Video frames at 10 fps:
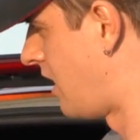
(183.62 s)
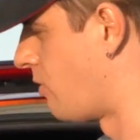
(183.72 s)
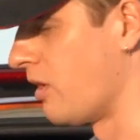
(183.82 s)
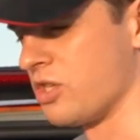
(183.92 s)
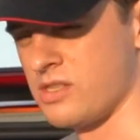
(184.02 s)

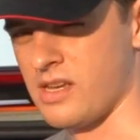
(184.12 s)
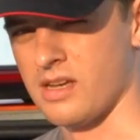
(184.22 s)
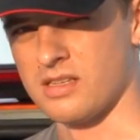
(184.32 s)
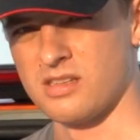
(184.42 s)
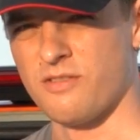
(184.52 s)
airbrush, see
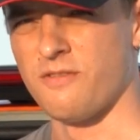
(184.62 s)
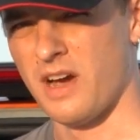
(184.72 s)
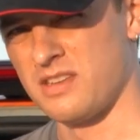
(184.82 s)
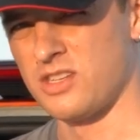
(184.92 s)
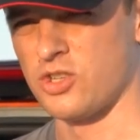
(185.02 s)
us,
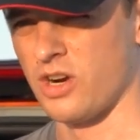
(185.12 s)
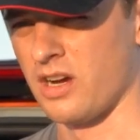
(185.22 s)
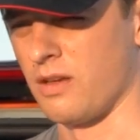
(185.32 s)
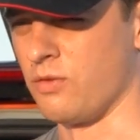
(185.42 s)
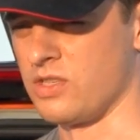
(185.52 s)
find this
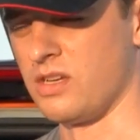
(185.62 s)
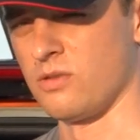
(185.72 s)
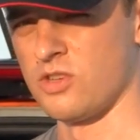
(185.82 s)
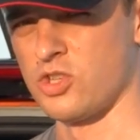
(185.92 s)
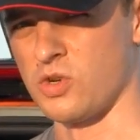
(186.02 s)
truck. If you see it
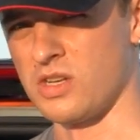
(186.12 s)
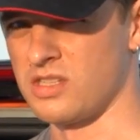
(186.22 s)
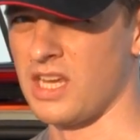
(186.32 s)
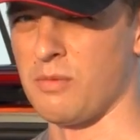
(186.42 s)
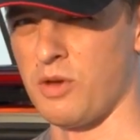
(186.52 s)
on the
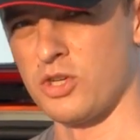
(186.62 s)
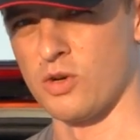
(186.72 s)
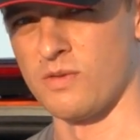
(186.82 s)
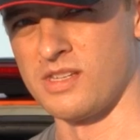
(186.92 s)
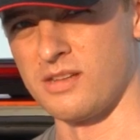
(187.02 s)
street, take a
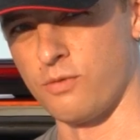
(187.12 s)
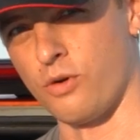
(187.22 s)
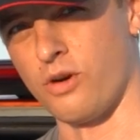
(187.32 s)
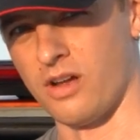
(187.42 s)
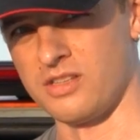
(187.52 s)
picture, visit
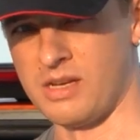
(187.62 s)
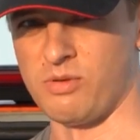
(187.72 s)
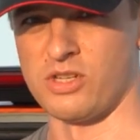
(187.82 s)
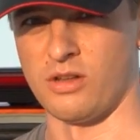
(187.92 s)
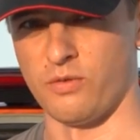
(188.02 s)
for
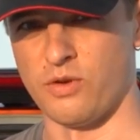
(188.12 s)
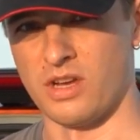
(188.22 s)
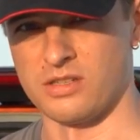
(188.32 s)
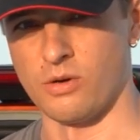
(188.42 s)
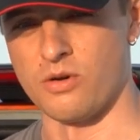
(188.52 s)
10% of your
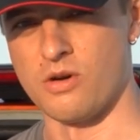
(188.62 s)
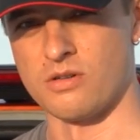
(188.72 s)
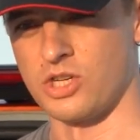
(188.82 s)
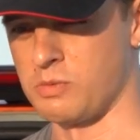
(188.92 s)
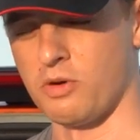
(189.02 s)
next order.
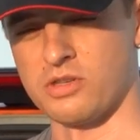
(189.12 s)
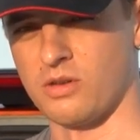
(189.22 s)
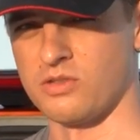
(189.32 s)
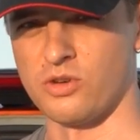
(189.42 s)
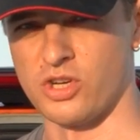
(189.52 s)
Just post it
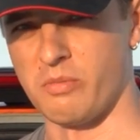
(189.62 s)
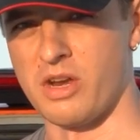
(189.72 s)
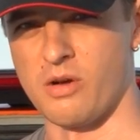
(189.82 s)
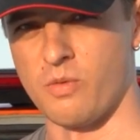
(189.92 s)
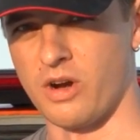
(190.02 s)
on social
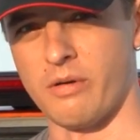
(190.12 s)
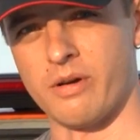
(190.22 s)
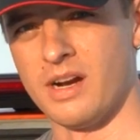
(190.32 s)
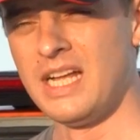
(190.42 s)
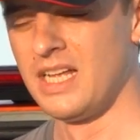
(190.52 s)
media or
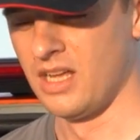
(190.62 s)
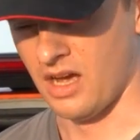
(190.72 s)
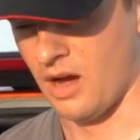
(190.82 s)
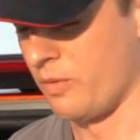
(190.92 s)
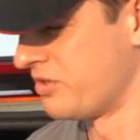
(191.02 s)
wherever,
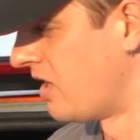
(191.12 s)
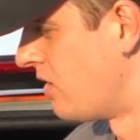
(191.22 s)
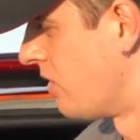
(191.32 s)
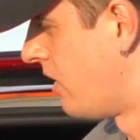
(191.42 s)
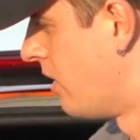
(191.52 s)
we'll send
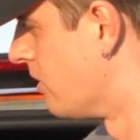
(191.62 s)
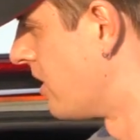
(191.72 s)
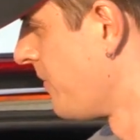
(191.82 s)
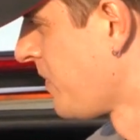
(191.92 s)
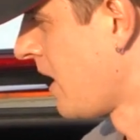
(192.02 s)
you a code.
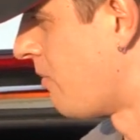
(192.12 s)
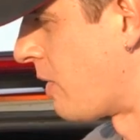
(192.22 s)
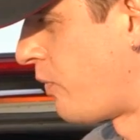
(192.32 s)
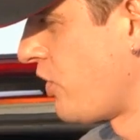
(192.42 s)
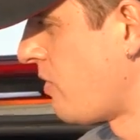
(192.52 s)

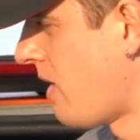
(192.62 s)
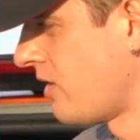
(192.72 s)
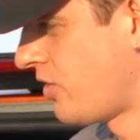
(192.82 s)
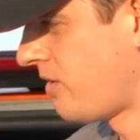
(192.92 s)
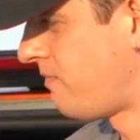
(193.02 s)
But pretty
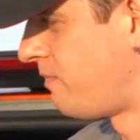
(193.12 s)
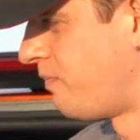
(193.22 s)
much,